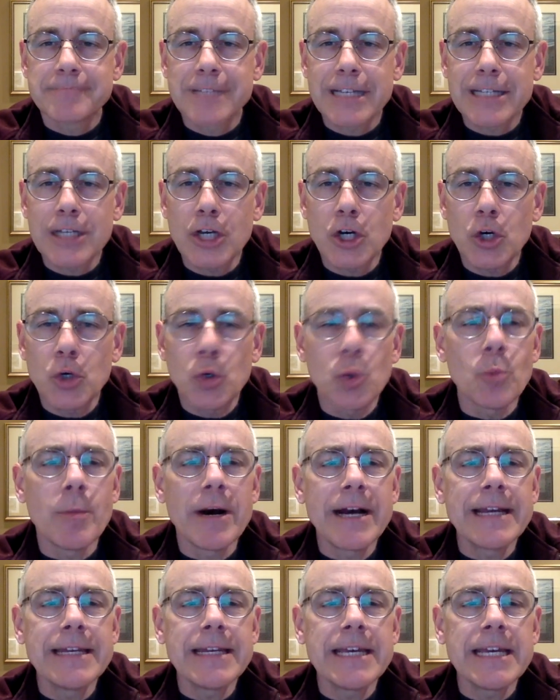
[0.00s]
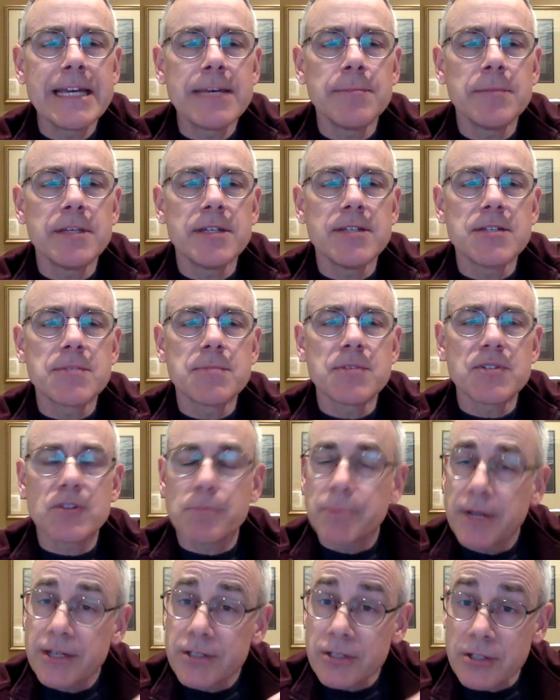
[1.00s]
Hello, my name is Mr.
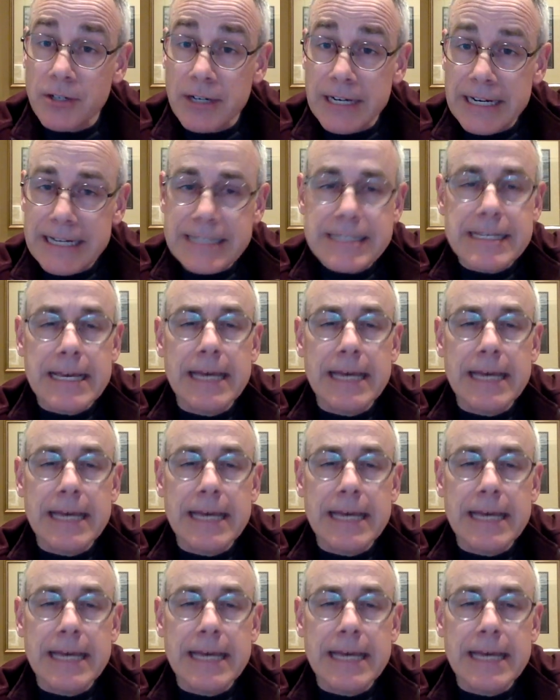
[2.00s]
Pendergrass,